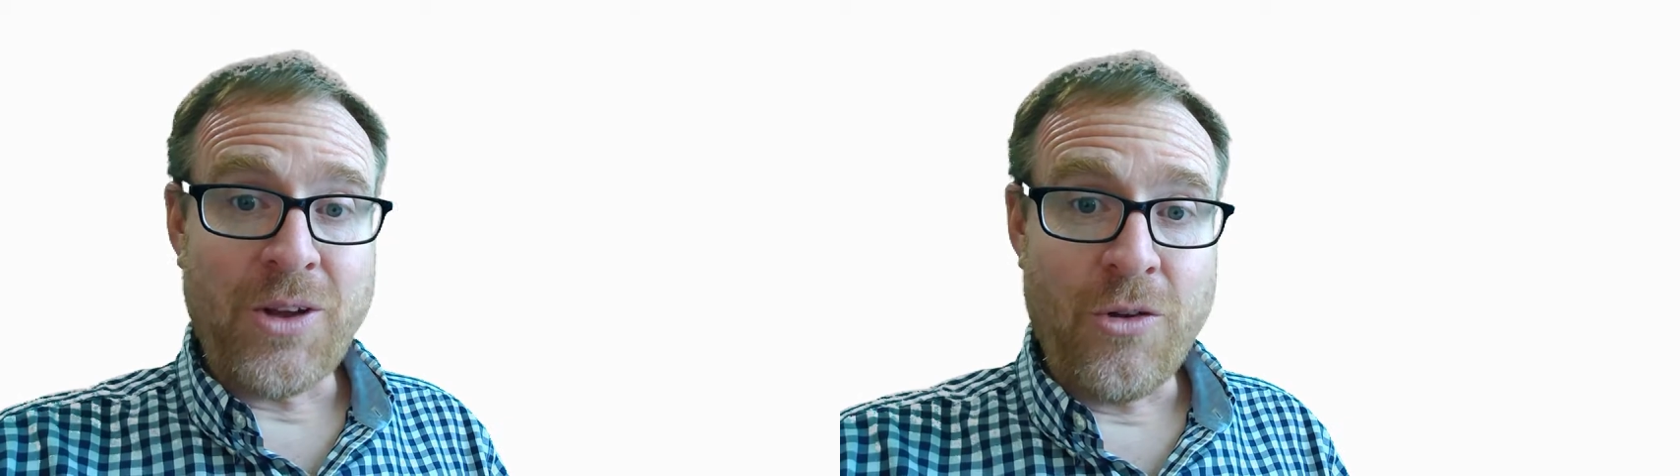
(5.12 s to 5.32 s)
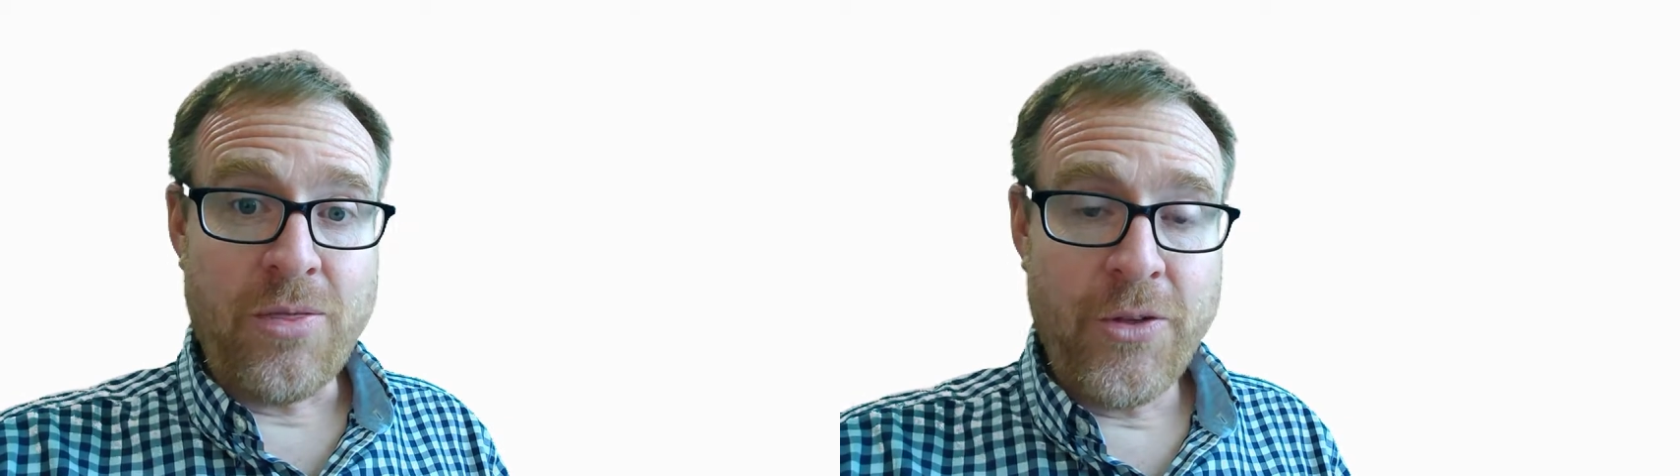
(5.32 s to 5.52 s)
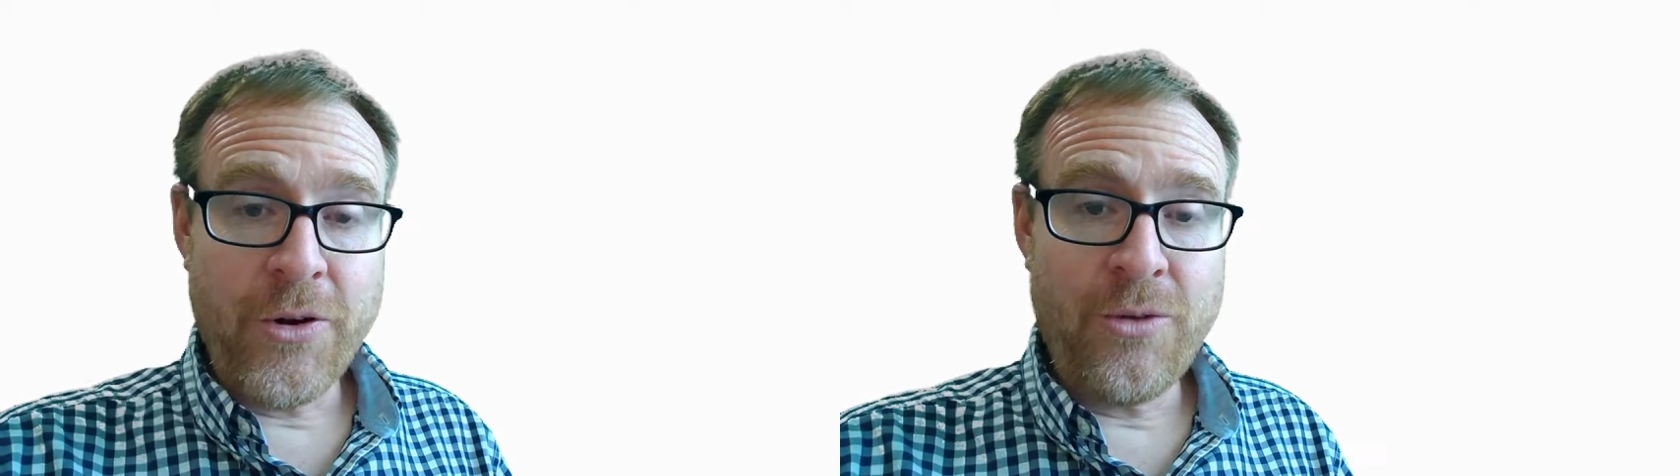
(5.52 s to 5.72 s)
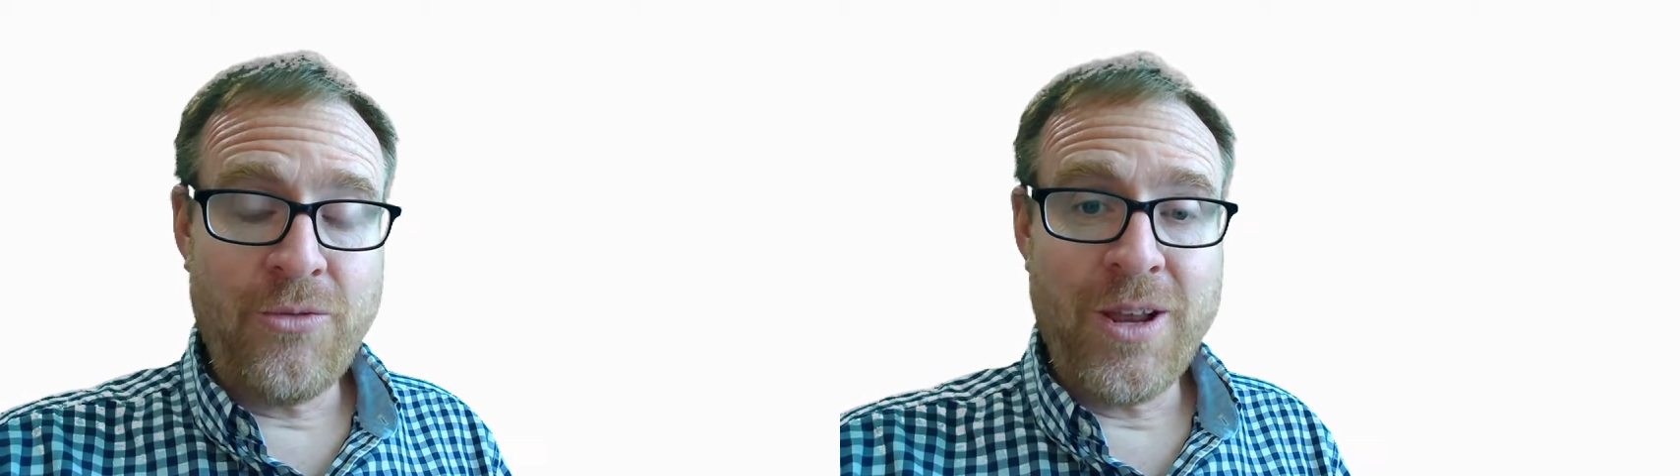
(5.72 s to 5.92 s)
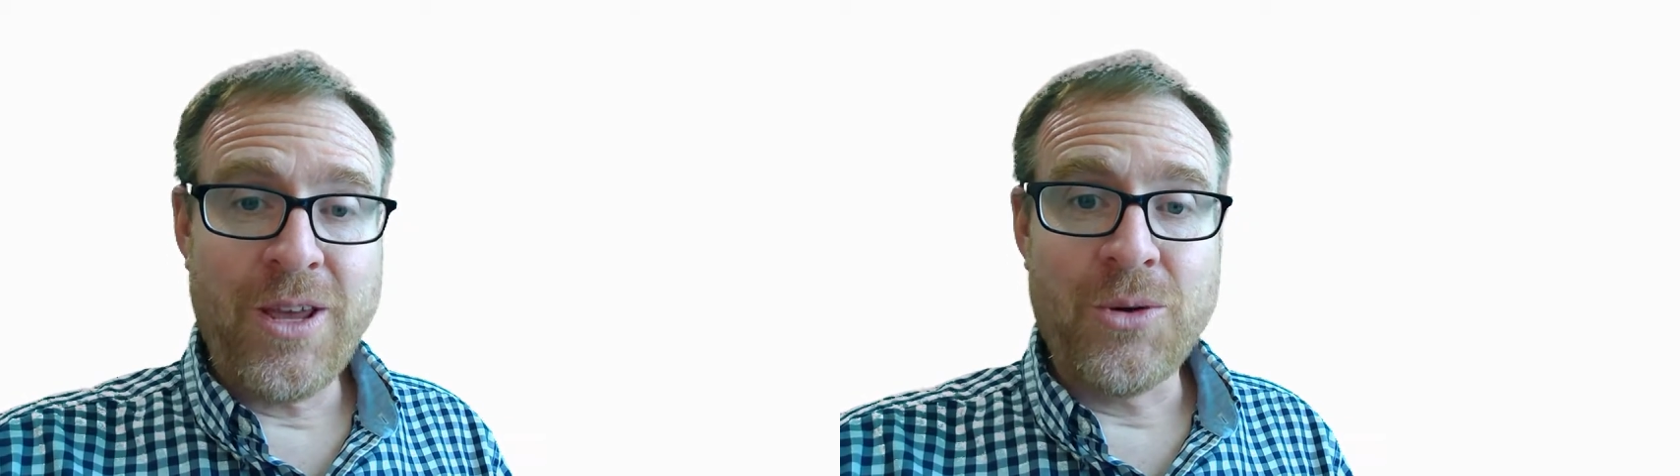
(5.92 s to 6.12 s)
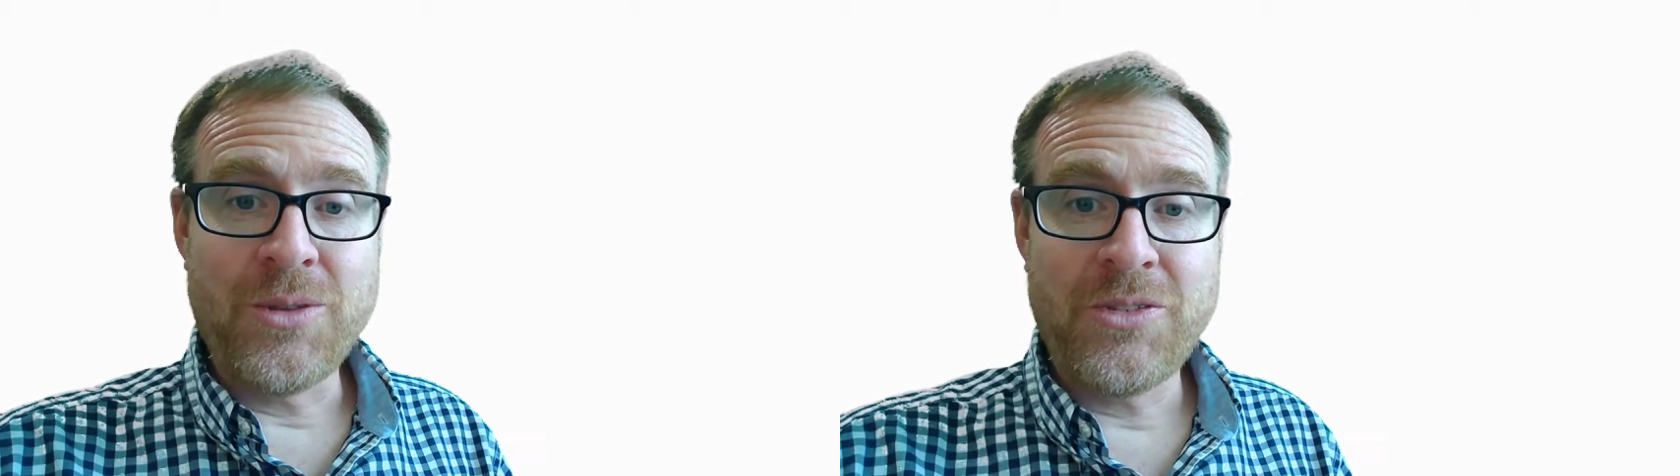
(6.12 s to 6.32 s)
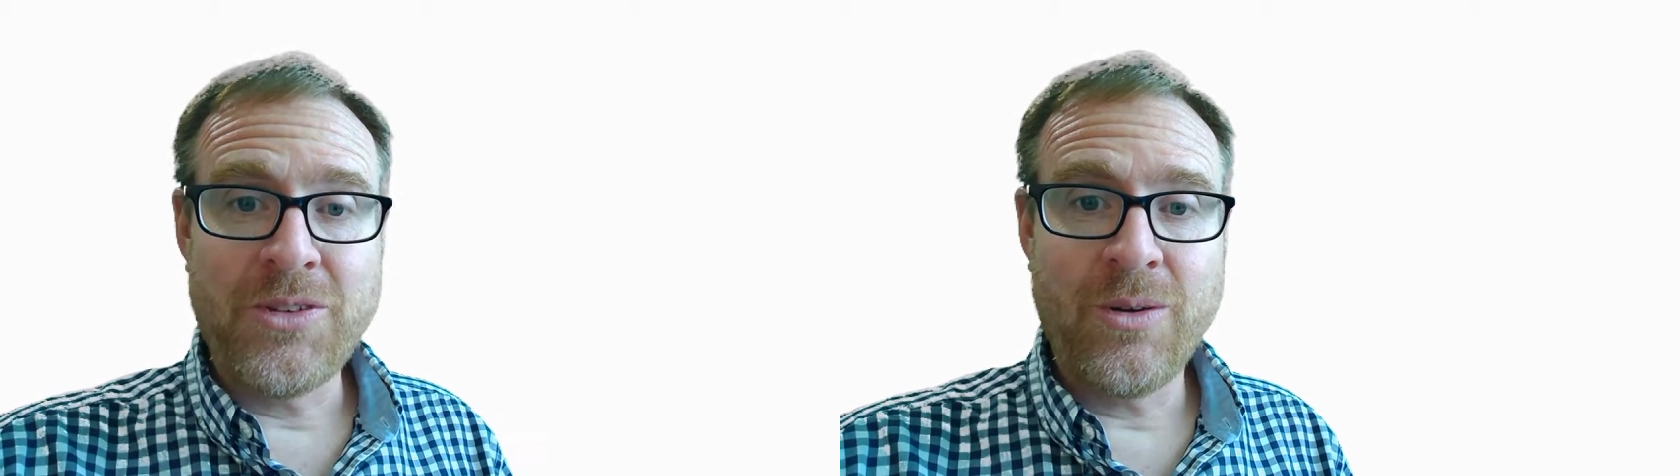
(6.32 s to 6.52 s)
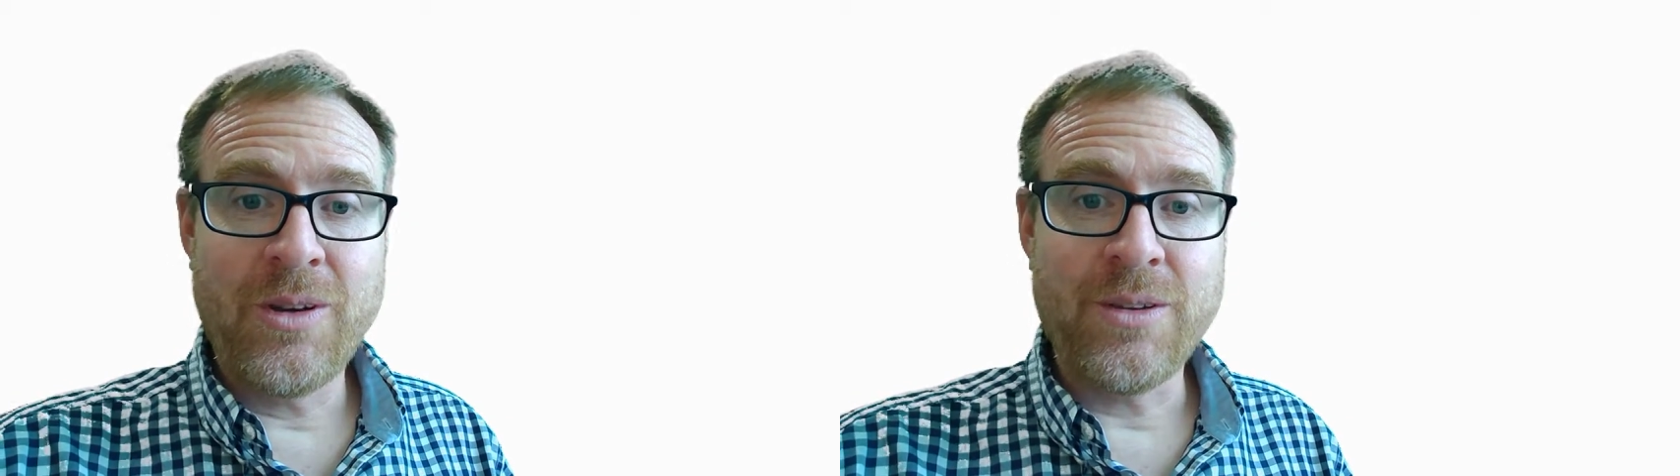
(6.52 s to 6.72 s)
our third video in the
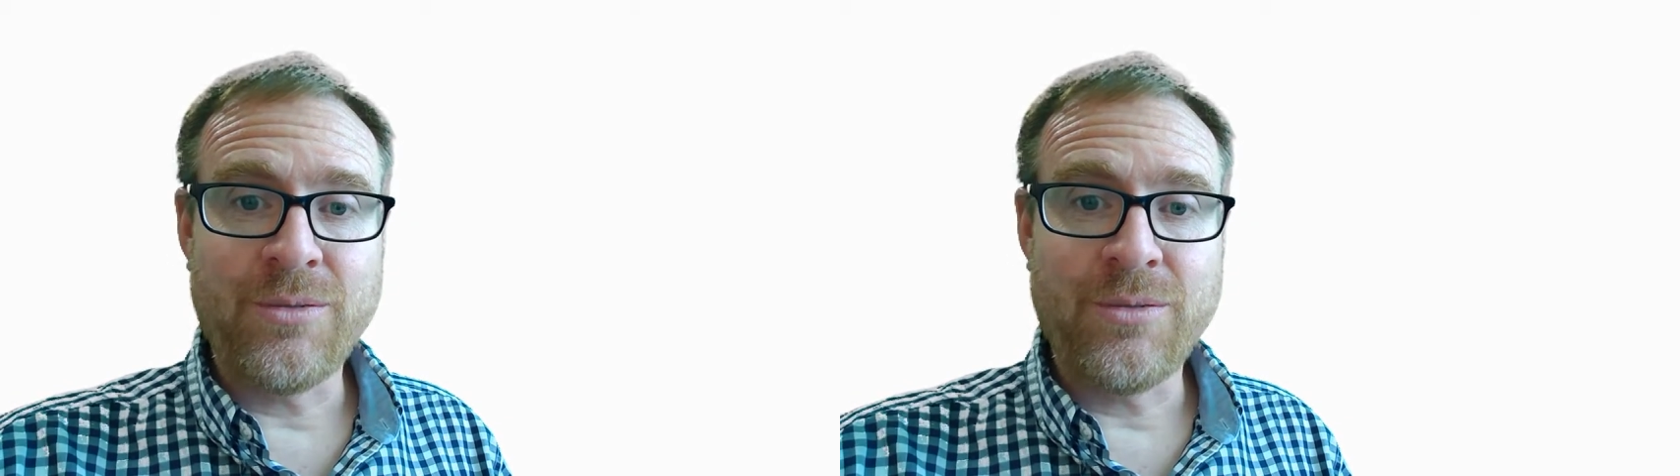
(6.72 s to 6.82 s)
series